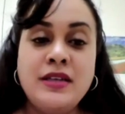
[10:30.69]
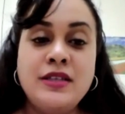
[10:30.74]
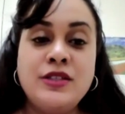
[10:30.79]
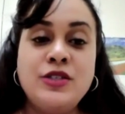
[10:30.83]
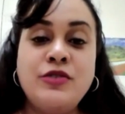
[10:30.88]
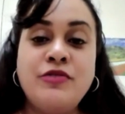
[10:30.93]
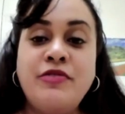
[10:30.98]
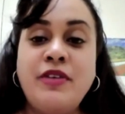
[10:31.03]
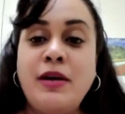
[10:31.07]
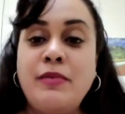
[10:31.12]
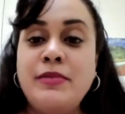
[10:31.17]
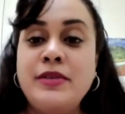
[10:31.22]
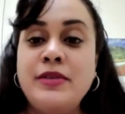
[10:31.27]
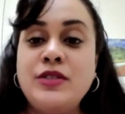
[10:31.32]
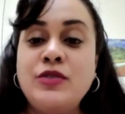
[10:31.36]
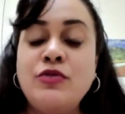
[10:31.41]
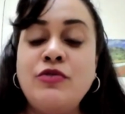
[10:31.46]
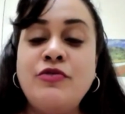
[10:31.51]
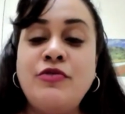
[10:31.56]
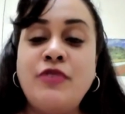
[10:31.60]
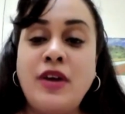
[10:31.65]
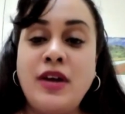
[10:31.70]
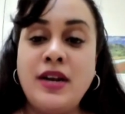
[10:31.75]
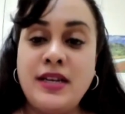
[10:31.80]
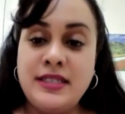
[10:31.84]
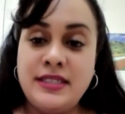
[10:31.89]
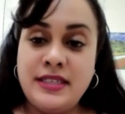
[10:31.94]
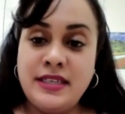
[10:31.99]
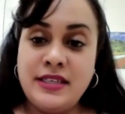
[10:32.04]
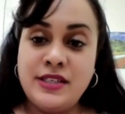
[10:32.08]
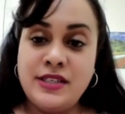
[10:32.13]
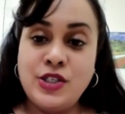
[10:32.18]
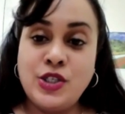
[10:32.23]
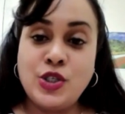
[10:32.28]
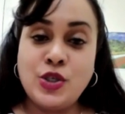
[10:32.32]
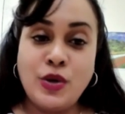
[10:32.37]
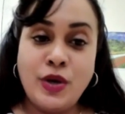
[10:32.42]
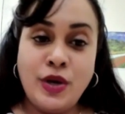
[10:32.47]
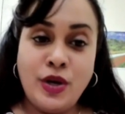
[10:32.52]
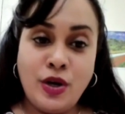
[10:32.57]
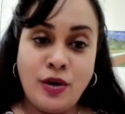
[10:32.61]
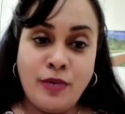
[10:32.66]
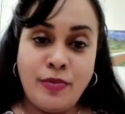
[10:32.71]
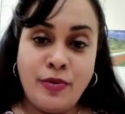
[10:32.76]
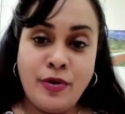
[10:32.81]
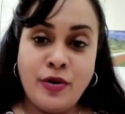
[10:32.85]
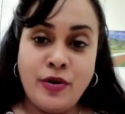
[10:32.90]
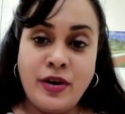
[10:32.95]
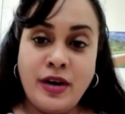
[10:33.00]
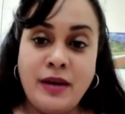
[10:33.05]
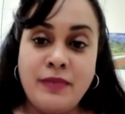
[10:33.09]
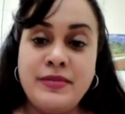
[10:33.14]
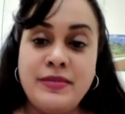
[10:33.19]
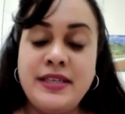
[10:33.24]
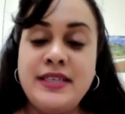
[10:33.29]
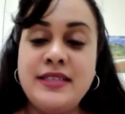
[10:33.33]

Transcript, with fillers: So farmers who volunteer to join our program,